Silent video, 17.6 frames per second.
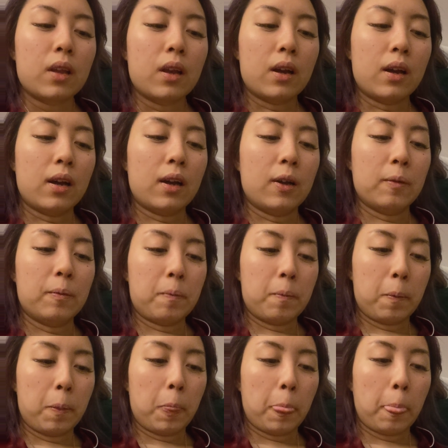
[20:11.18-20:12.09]

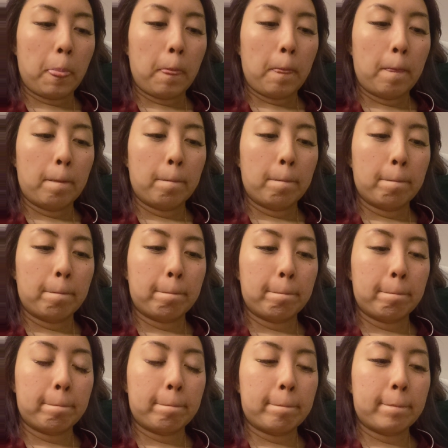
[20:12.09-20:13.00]
Um,
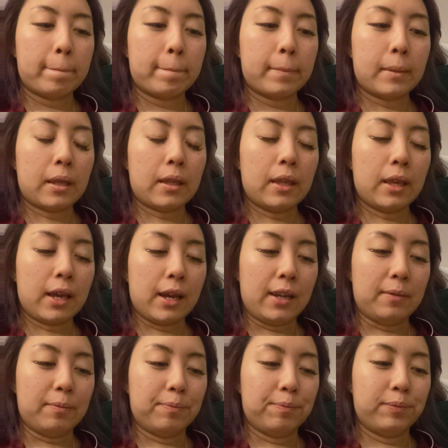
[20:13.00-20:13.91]
yeah.
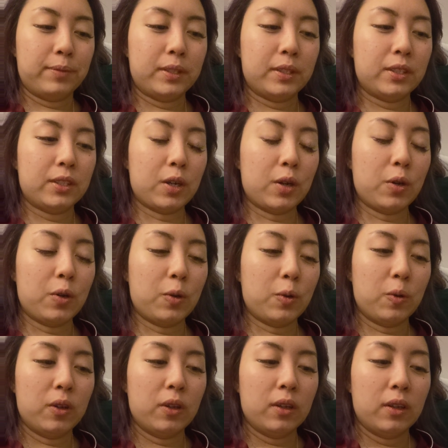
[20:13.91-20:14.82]

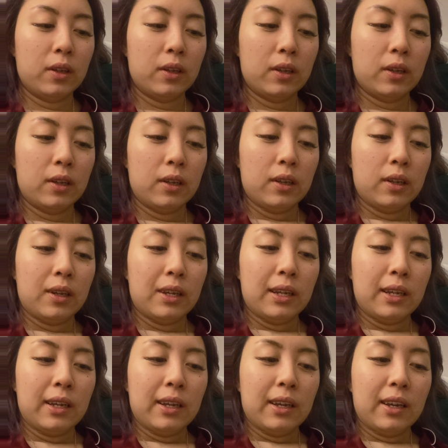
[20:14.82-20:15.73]
So
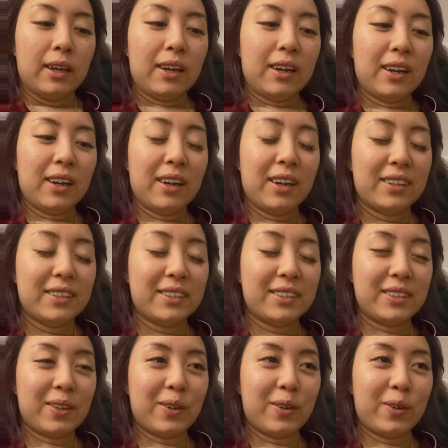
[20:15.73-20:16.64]

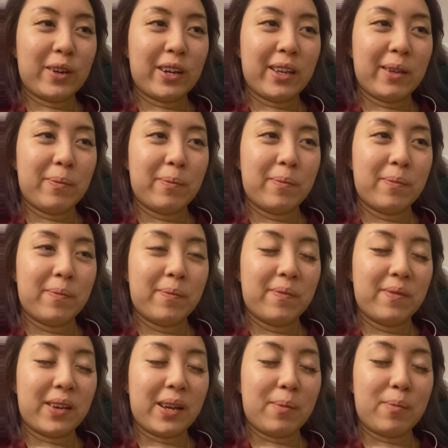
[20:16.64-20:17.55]

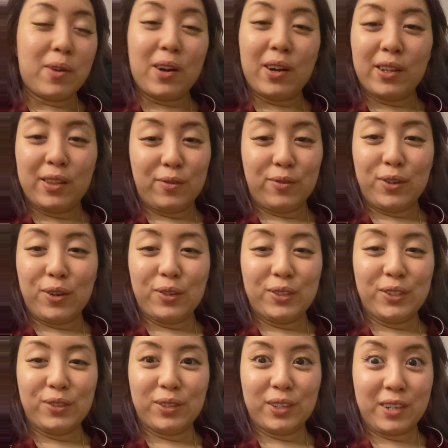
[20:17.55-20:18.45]
I'm on the
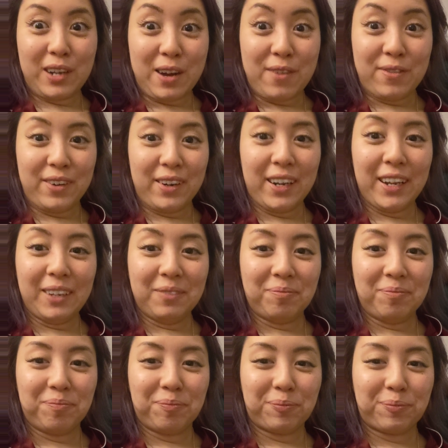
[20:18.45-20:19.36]
road to recovery.
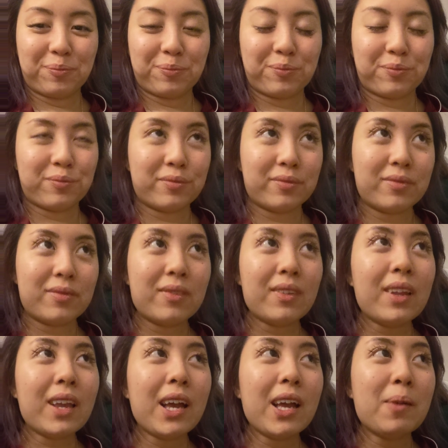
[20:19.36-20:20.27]

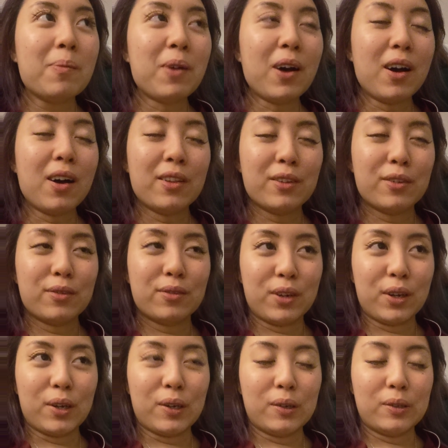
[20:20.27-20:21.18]
I am on the
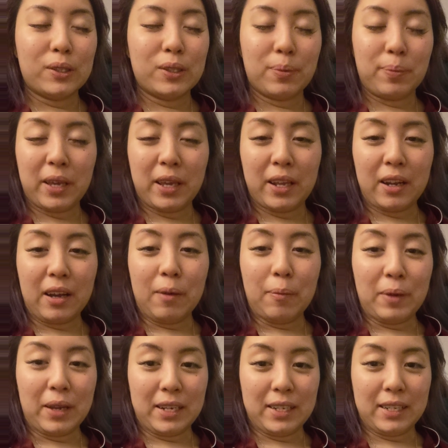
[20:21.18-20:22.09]
road to paying
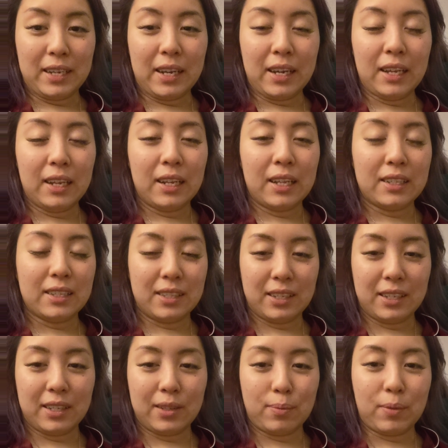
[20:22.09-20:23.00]
off my debt in
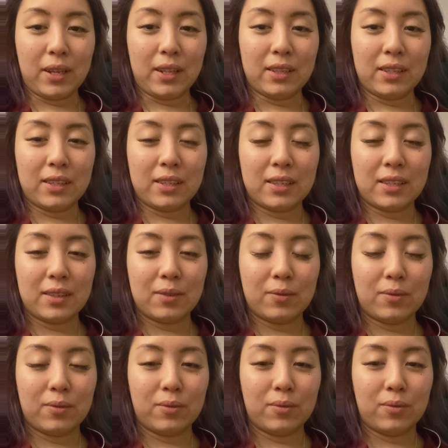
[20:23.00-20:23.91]
6 months,
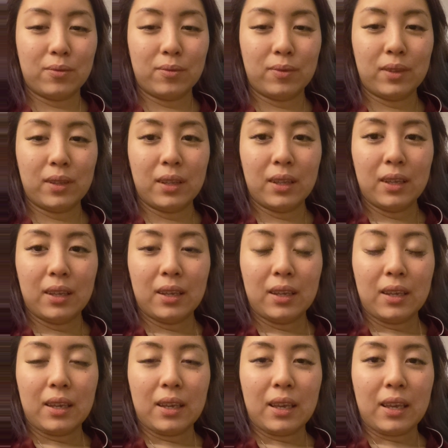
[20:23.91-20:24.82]

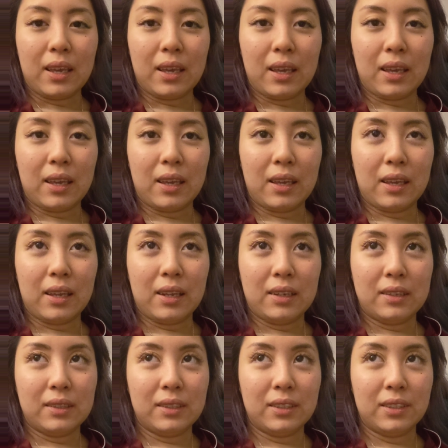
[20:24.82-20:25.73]

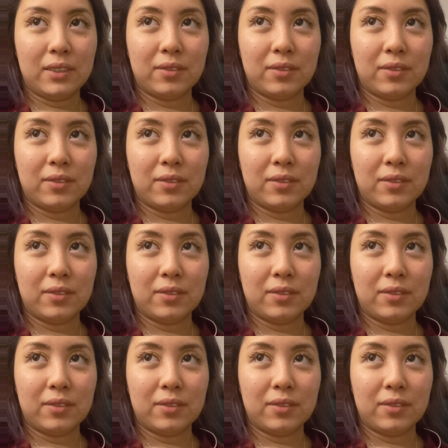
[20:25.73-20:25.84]
and